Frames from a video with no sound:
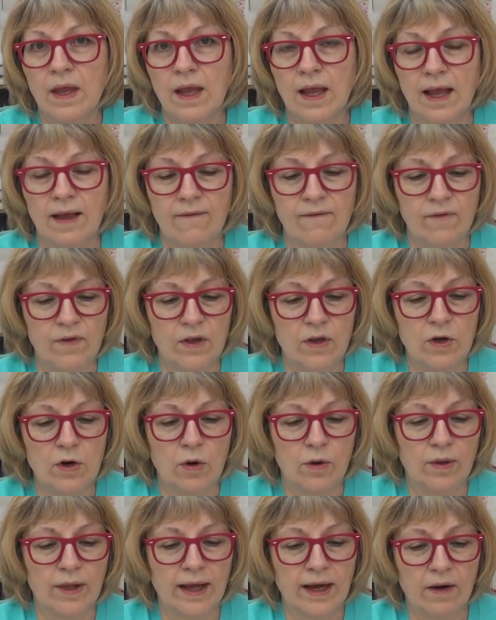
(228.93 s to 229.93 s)
if you
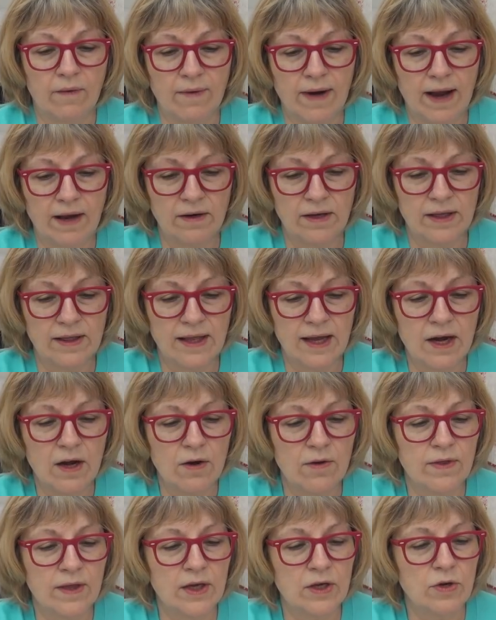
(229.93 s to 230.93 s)
know, like around it
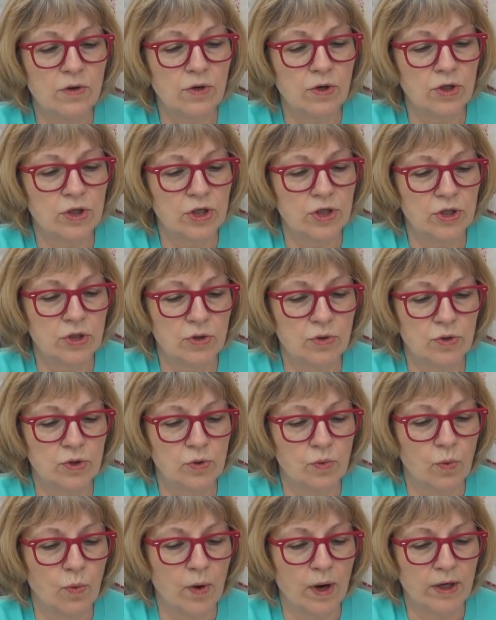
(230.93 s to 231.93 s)
there, then you could just use
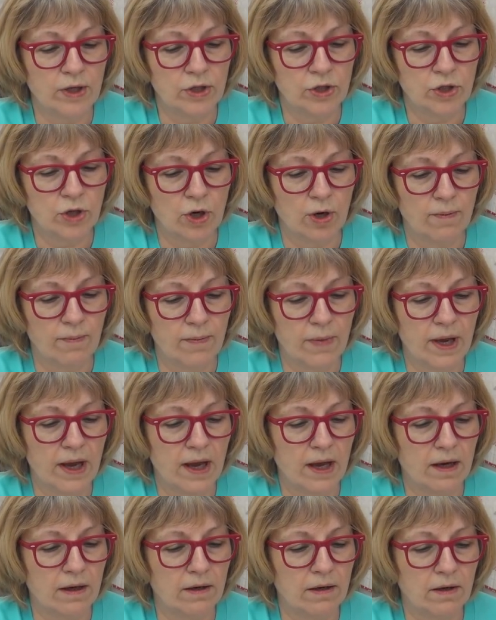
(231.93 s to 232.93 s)
one charm
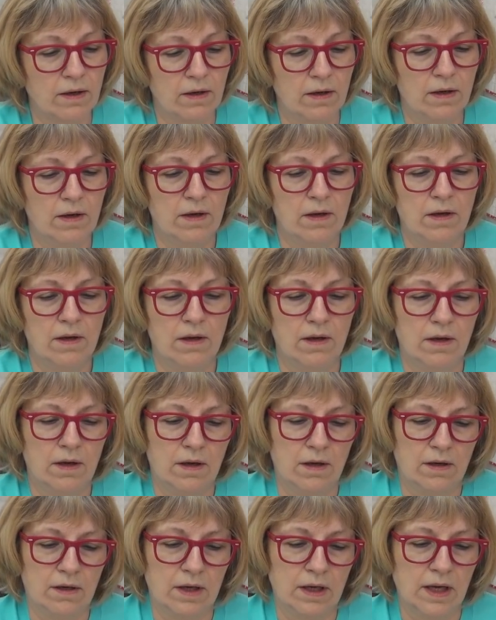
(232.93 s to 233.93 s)
pack.
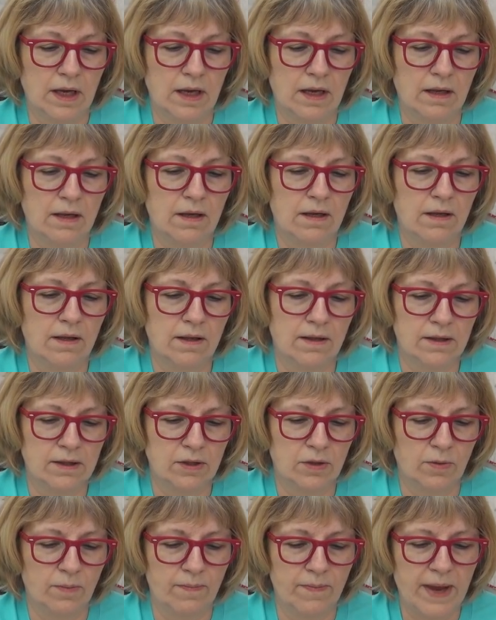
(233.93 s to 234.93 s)
Okay, this
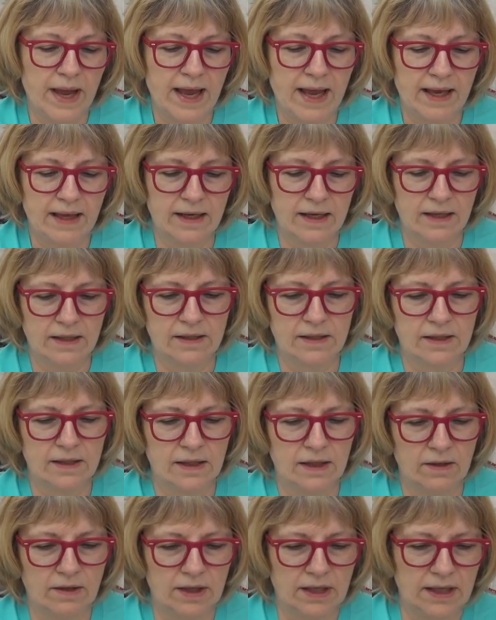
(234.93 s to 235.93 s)
little bag is
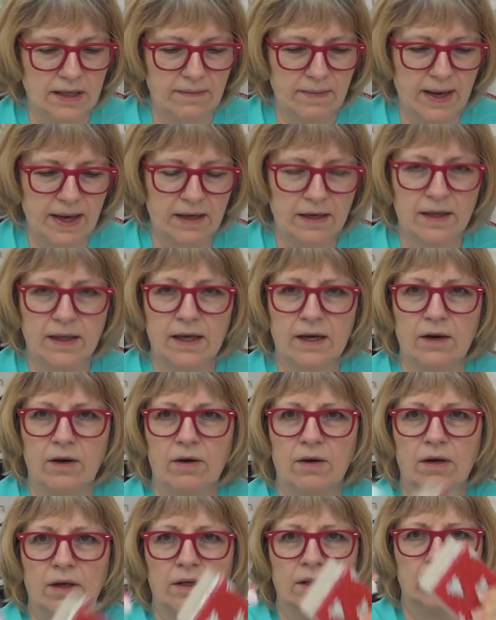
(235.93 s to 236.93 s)
there. Get him out of
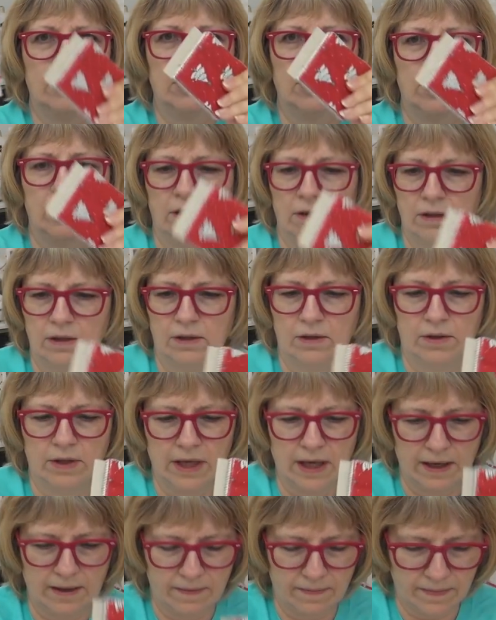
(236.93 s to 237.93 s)
there. Ah,
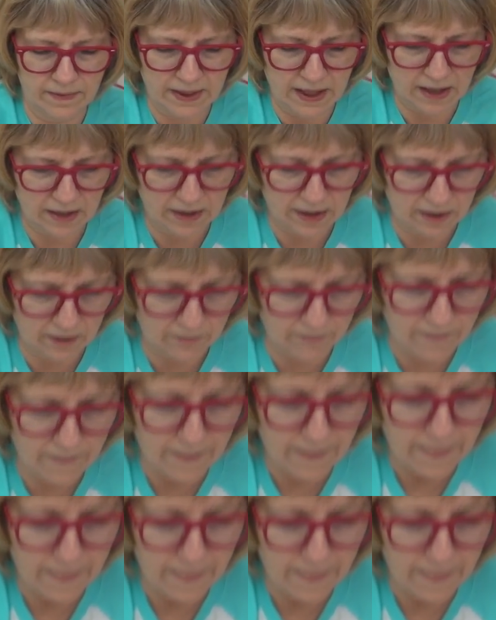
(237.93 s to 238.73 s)
okay, down here.